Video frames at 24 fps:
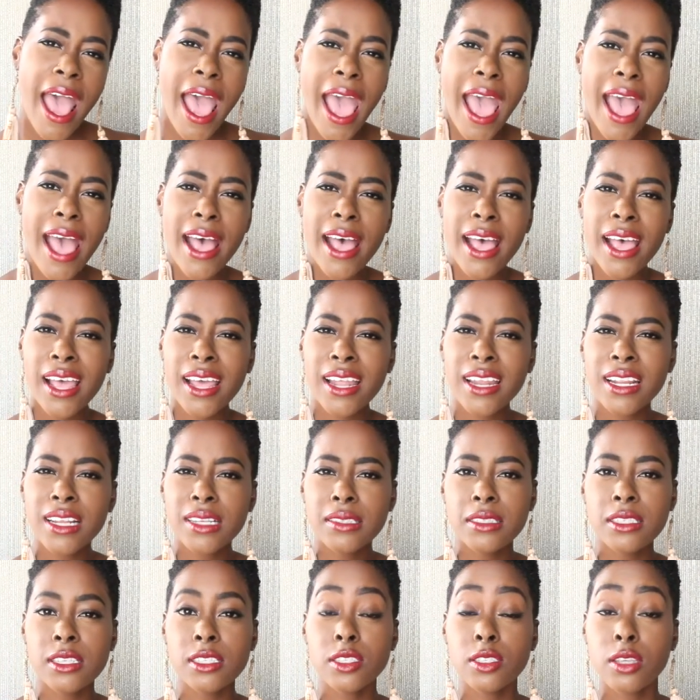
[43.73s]

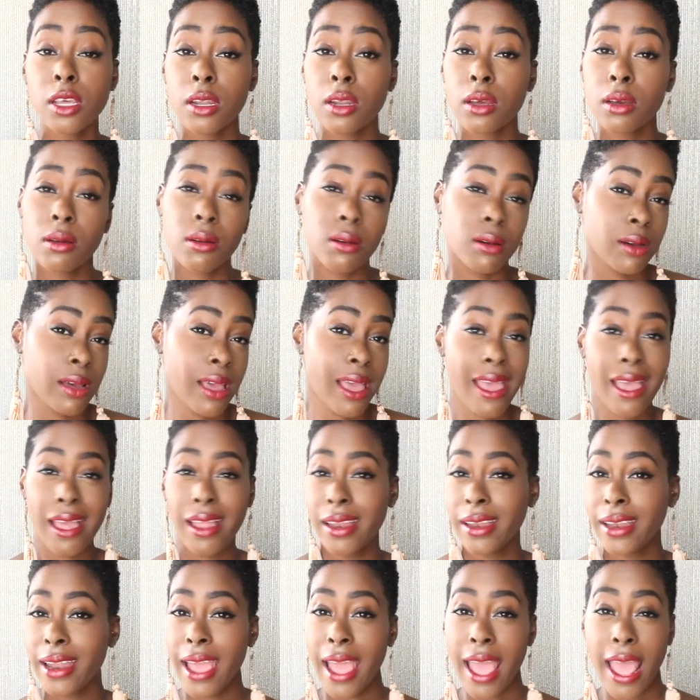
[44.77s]
I'm just gonna go
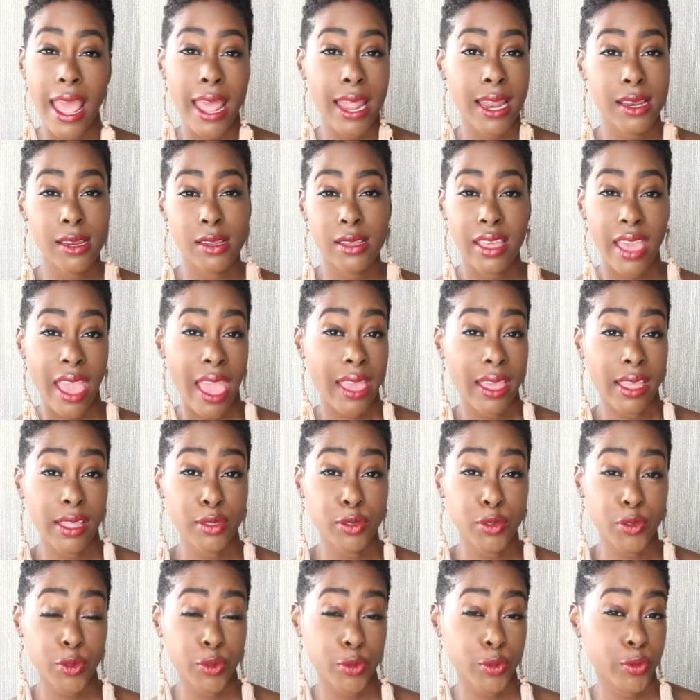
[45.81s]
ahead and get
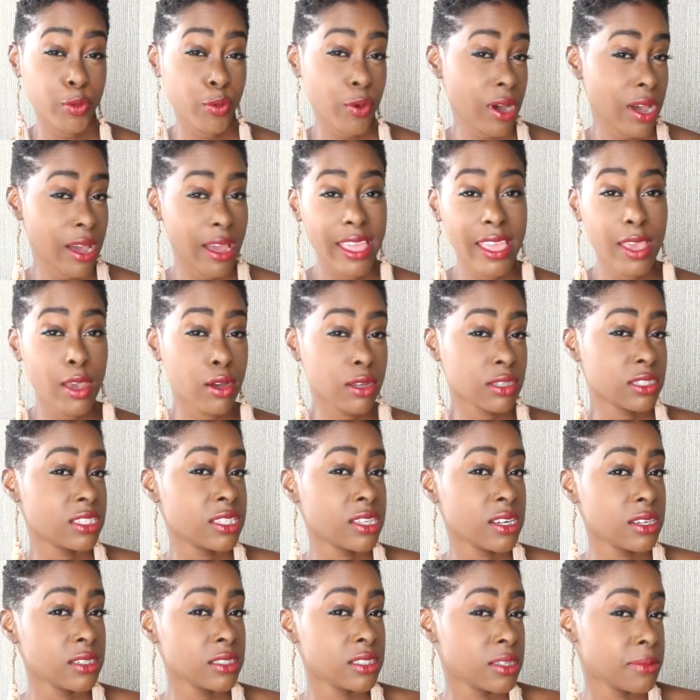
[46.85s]
into what I
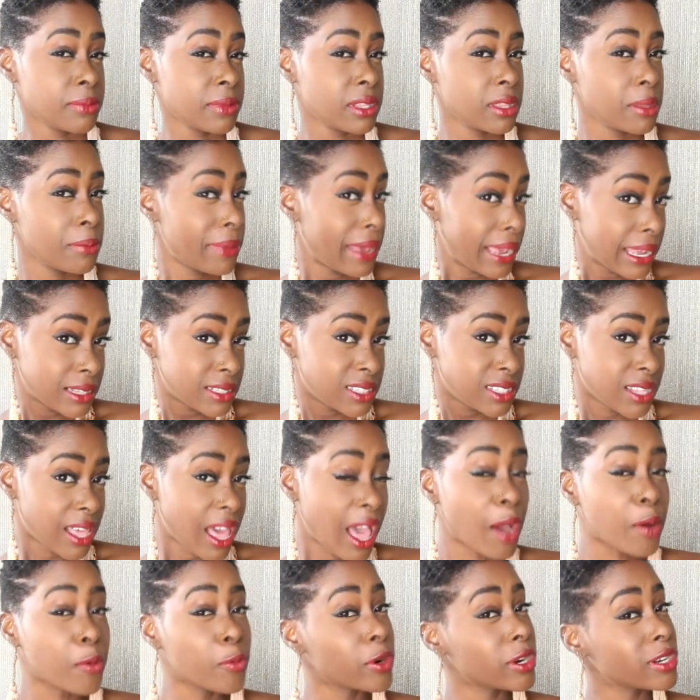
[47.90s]
consider to be the best
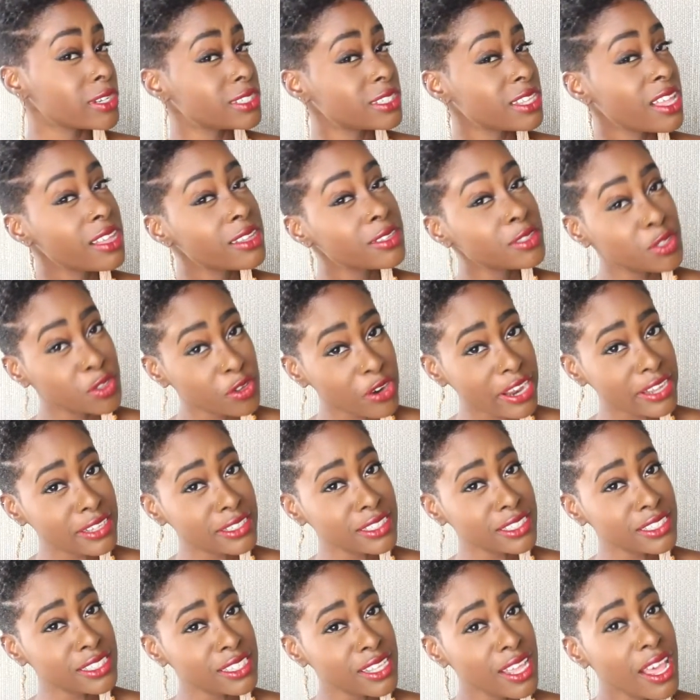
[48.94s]
and worst
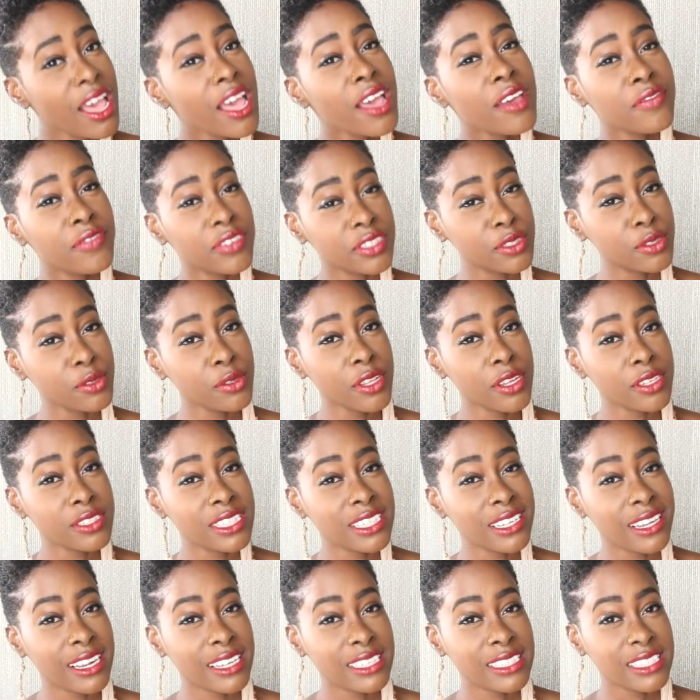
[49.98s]
trends for
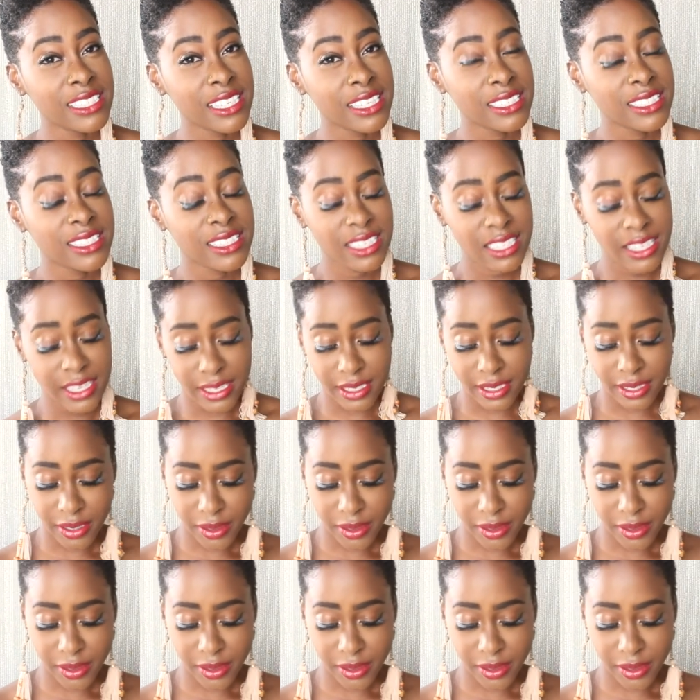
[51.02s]
2016